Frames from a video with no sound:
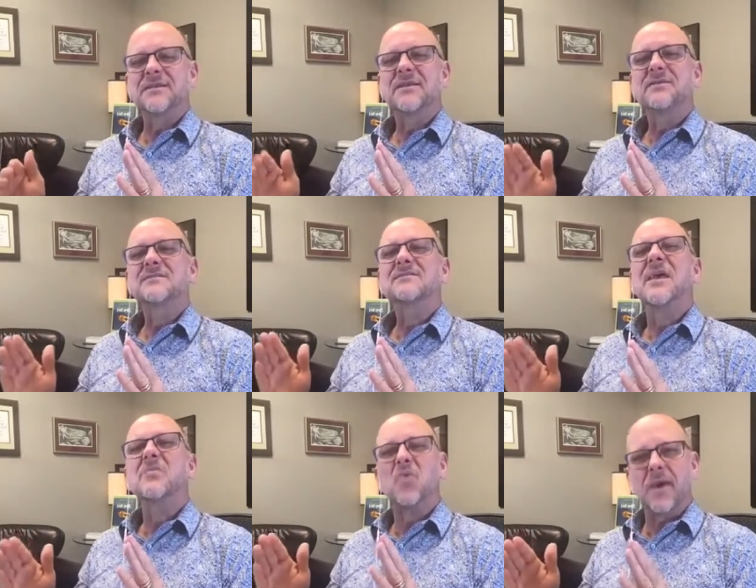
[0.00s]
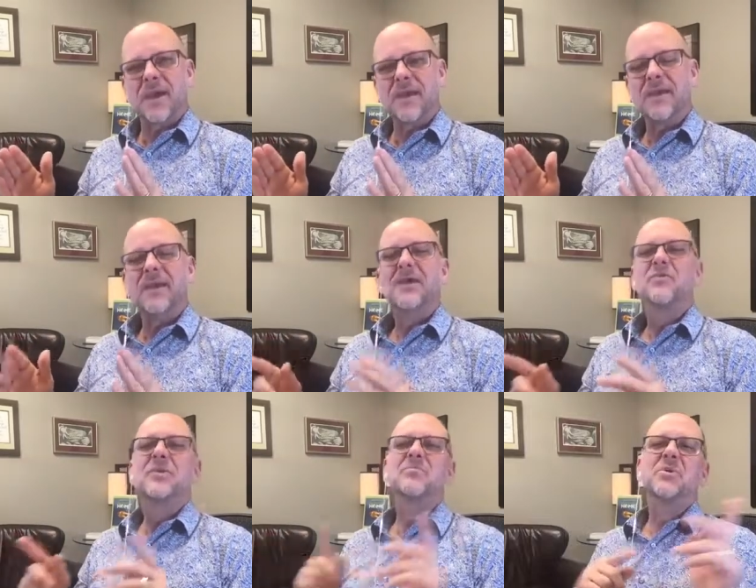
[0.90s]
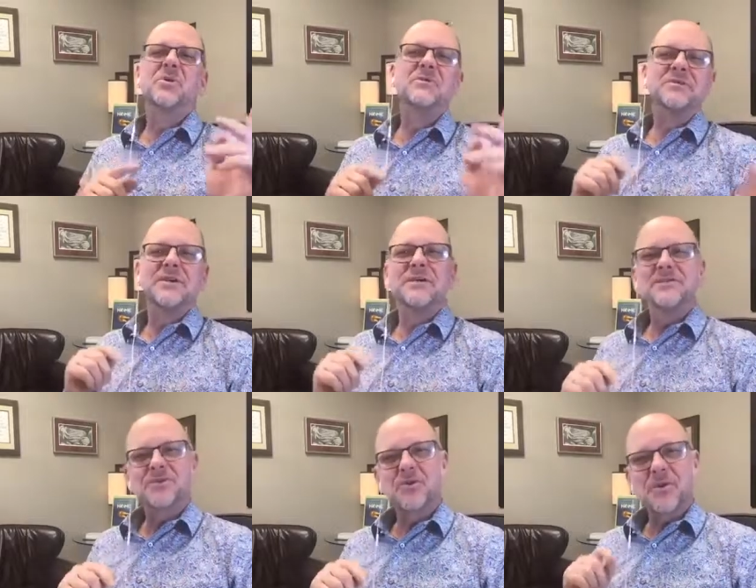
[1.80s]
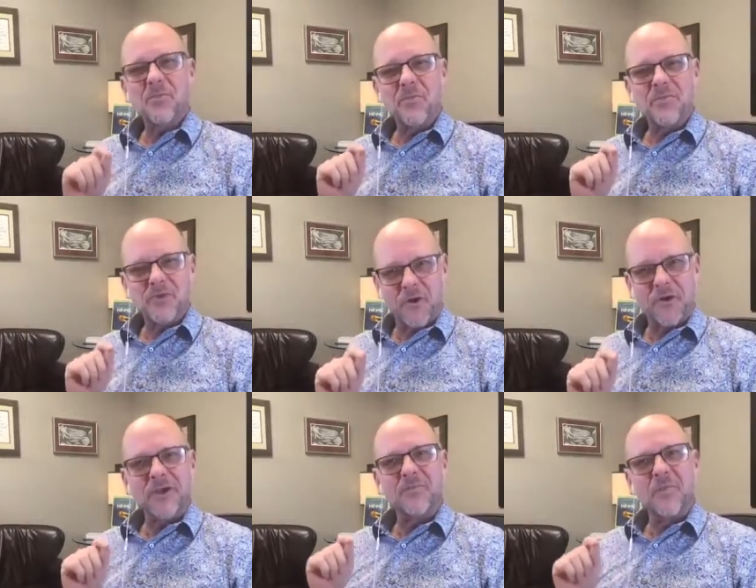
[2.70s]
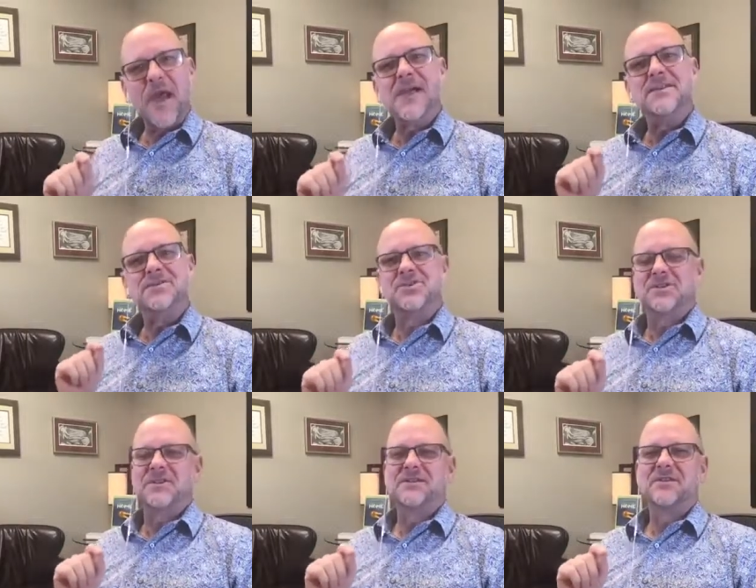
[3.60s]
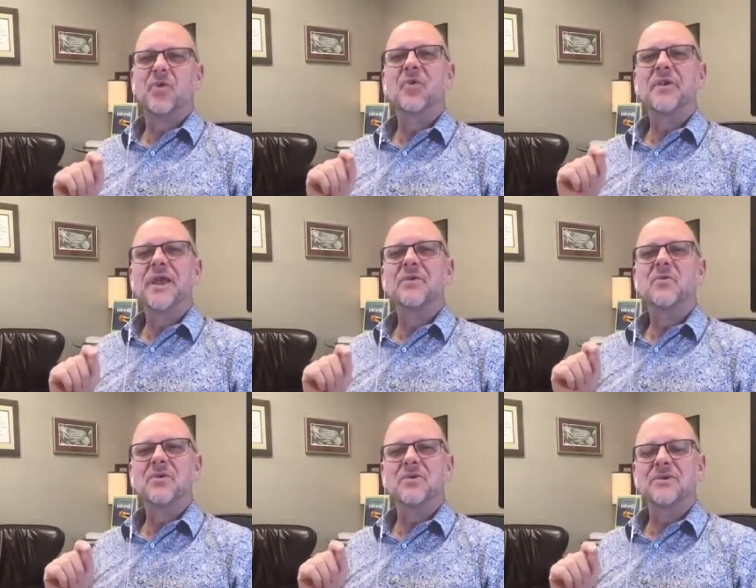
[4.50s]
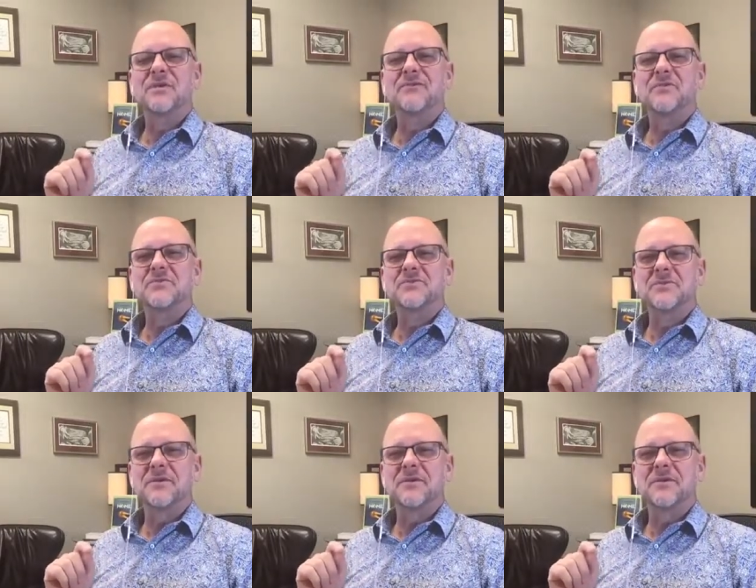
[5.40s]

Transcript: the same way we built toward a target balance sheet or net worth in the future.